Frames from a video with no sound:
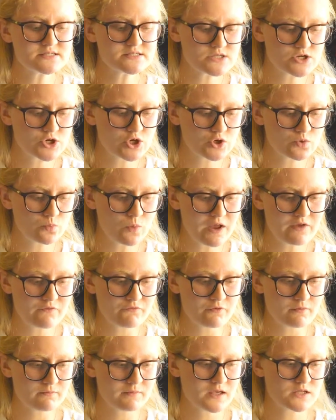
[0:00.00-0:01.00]
is a good way
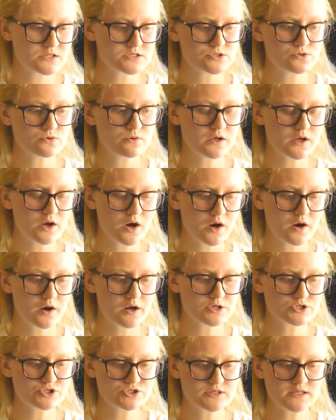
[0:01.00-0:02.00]
for me to
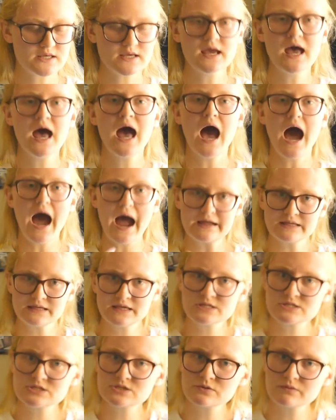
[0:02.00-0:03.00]
encourage I
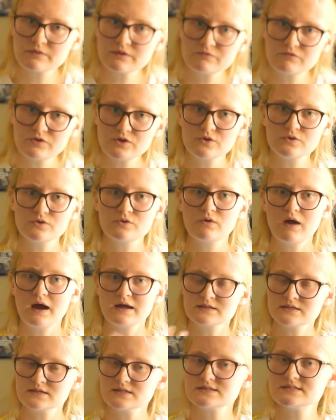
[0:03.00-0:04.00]
need to review, I
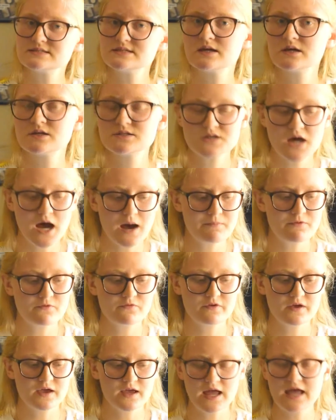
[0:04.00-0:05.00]
need to stay on top
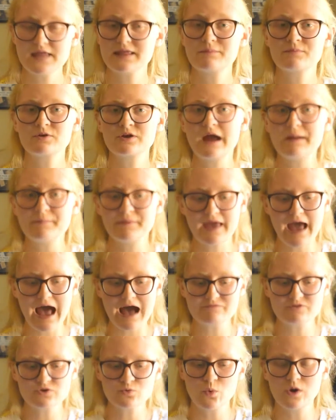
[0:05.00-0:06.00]
of it, and I'm going to be
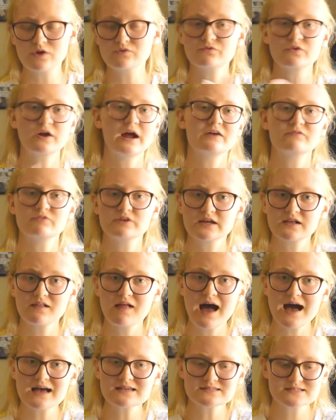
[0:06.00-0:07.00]
having one for every
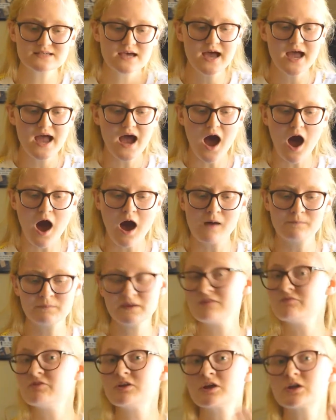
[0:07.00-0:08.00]
class,
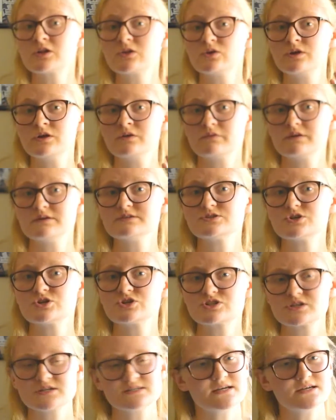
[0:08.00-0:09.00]
even including
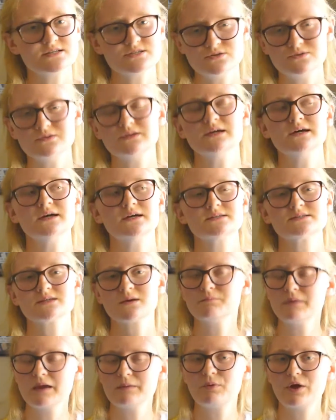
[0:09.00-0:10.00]
research, because I do get
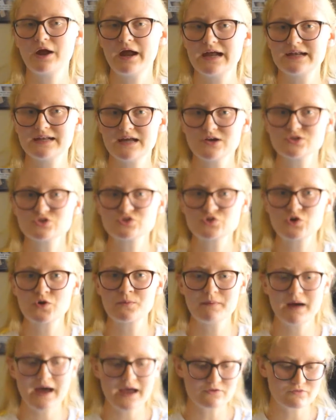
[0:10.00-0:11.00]
some paper handouts
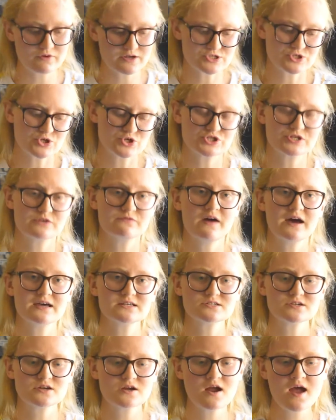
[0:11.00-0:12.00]
from my research
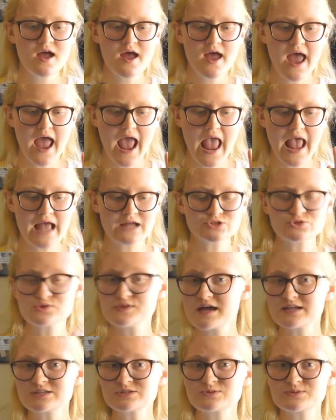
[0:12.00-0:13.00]
advisor. And so
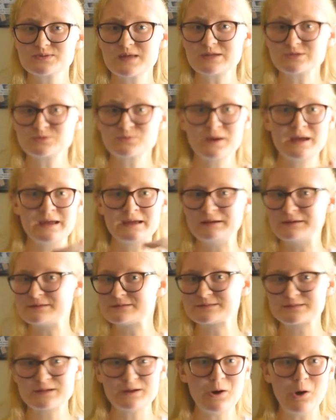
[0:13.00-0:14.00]
that's way
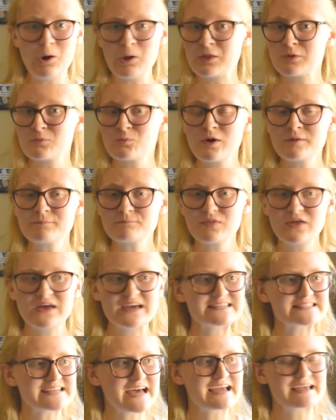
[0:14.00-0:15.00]
it's all in one
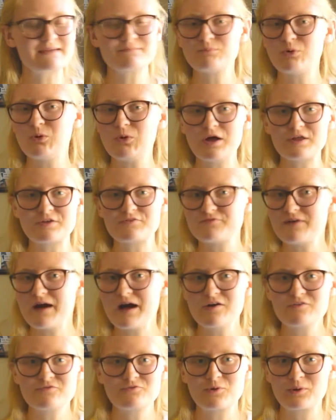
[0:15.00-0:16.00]
place. I can pull out a
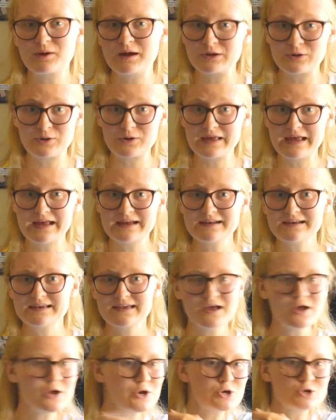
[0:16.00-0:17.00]
file for inorganic,
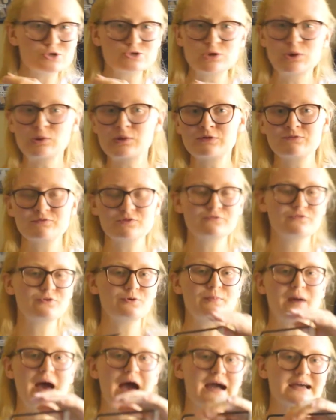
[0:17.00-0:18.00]
totally
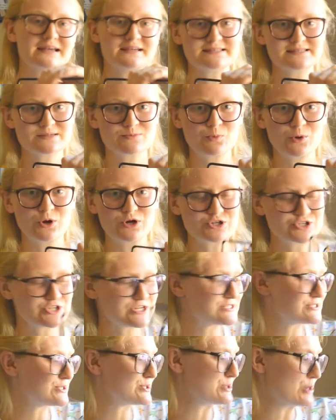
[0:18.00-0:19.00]
review packets and
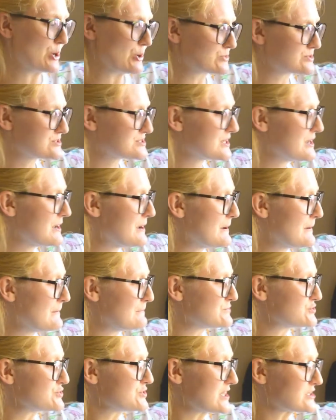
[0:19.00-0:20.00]
worksheets and notes.
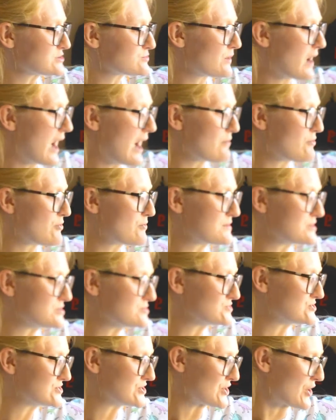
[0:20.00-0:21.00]
So that's what I will be
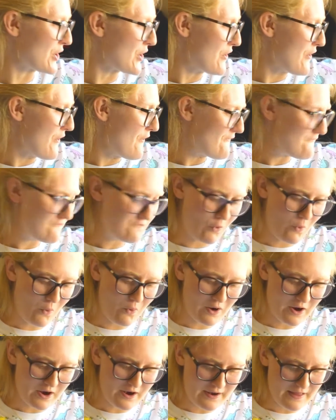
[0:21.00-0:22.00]
using
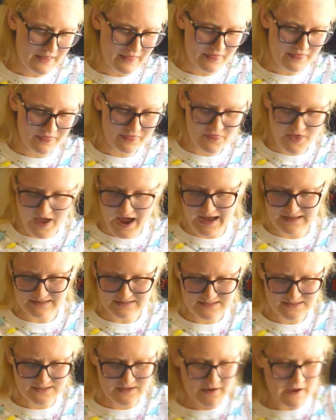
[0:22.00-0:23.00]
for that.